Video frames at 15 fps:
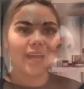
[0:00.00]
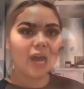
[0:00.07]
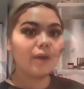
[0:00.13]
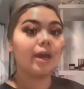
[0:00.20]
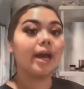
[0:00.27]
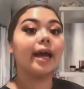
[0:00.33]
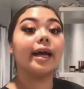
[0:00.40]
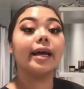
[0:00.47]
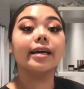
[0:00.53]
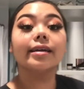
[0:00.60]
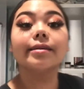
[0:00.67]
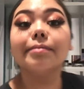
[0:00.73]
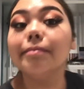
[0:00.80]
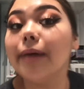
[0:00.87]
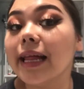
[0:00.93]
Okay,
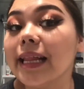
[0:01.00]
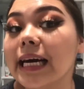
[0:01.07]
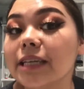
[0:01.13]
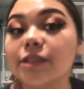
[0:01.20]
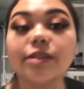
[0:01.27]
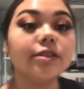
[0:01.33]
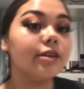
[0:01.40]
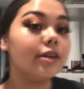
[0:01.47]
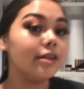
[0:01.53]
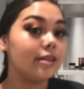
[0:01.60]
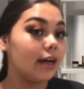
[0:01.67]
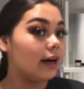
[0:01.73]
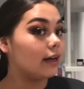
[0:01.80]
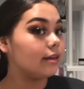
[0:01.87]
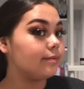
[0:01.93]
my lashes are
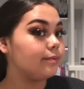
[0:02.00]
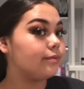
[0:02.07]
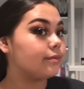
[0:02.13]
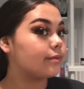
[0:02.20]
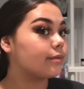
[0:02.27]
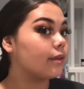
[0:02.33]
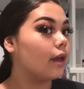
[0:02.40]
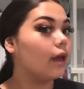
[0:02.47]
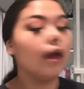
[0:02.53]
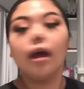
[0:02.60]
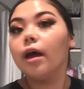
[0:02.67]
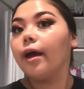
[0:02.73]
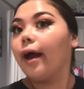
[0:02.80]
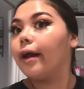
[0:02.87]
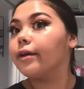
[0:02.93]
done.
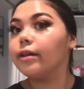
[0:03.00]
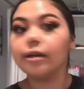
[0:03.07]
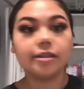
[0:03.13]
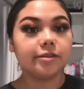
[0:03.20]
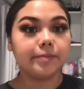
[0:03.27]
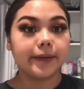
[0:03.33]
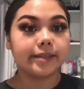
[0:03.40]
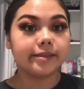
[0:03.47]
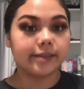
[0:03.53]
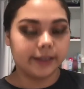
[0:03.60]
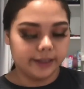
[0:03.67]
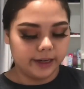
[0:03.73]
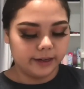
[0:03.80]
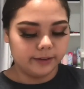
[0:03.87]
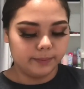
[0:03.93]
And your look is basically
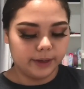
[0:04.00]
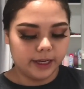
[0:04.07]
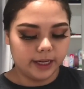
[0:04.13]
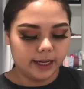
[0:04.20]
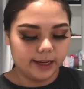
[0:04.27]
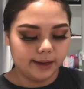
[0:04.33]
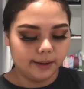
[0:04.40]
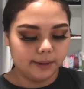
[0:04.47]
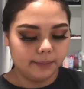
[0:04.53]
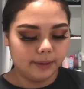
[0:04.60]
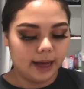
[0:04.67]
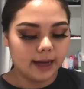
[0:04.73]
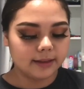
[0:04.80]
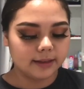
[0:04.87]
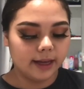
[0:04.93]
done, but
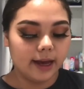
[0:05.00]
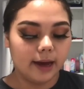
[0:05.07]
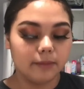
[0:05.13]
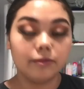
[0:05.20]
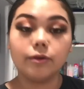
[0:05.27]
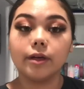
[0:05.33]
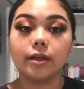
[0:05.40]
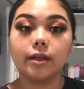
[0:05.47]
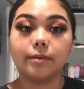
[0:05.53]
lastly, I'm doing